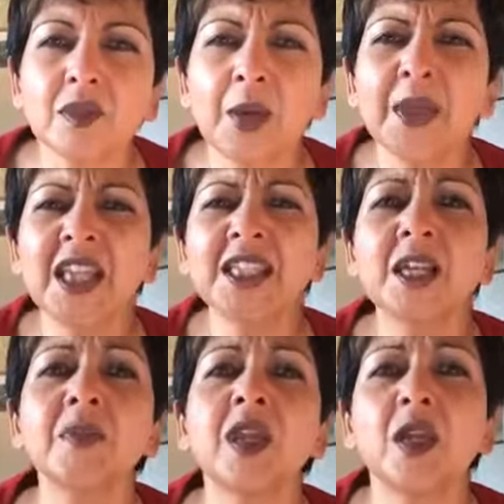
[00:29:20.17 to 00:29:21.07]
But there's
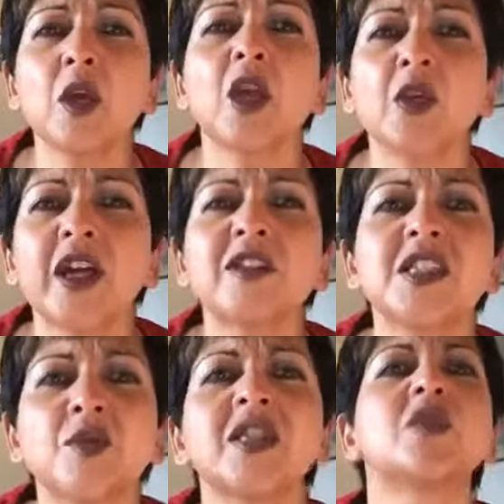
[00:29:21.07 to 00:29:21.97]
something, there is a
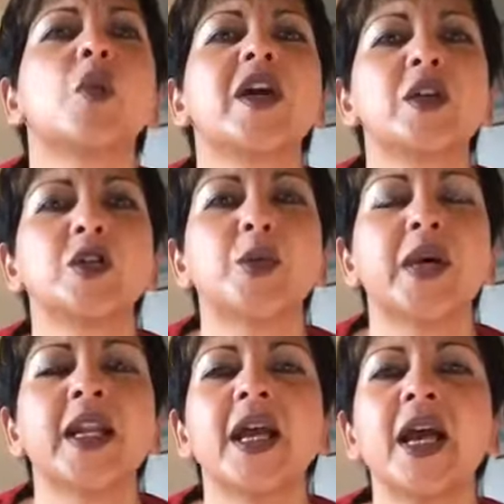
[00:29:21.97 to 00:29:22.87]
reason why you do it.